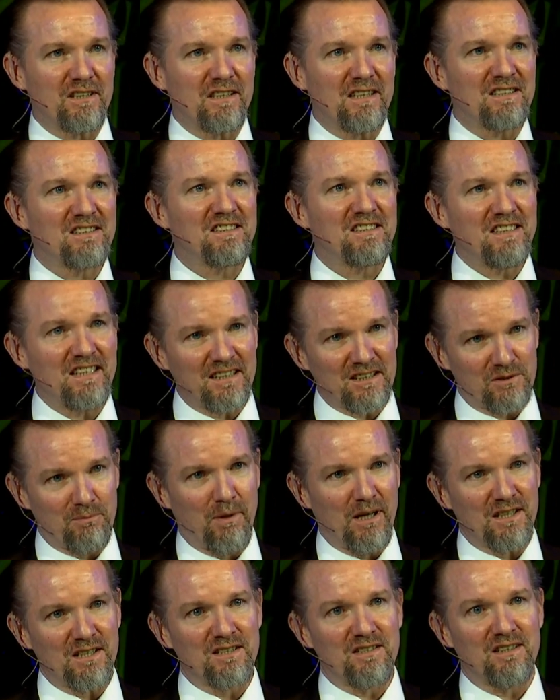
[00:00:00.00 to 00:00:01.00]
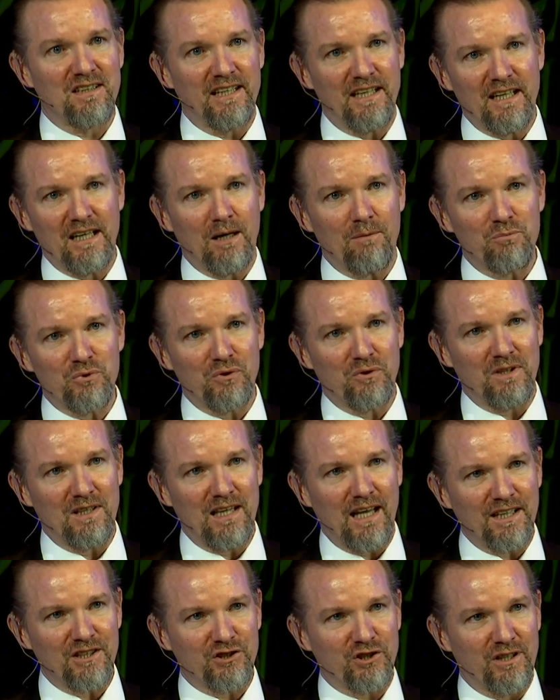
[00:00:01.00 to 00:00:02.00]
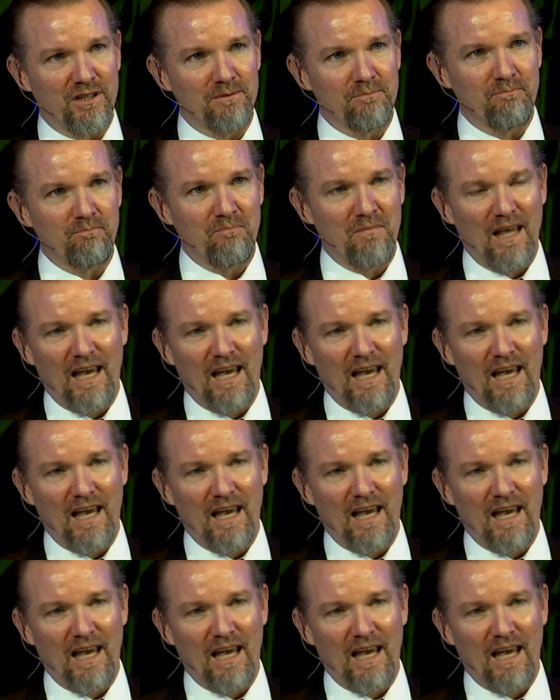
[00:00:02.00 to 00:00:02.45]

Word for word: in the six months leading up to an election